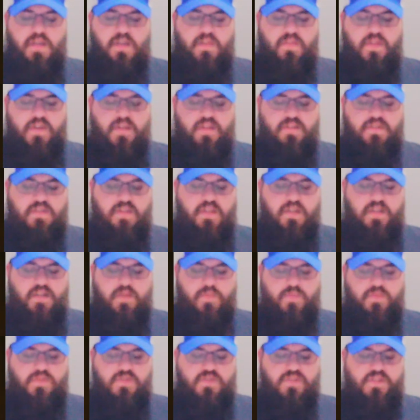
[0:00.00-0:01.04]
that he take
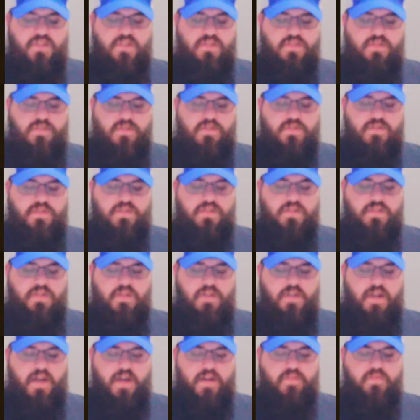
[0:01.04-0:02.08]
up the censers
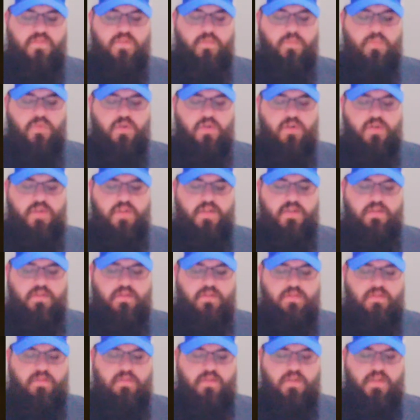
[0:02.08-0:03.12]
out of the burning,